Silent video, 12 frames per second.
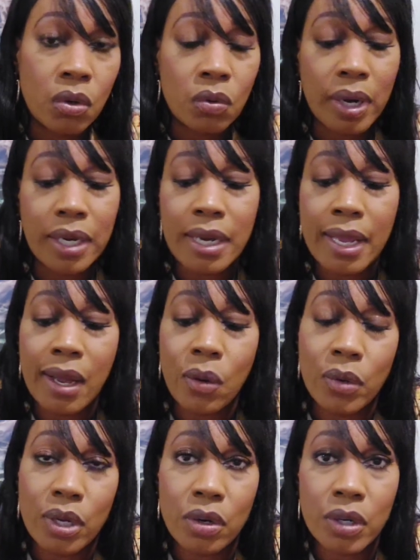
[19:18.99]
Right now
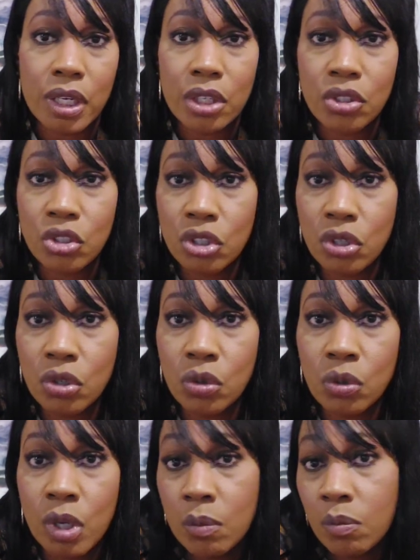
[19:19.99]
we are in June,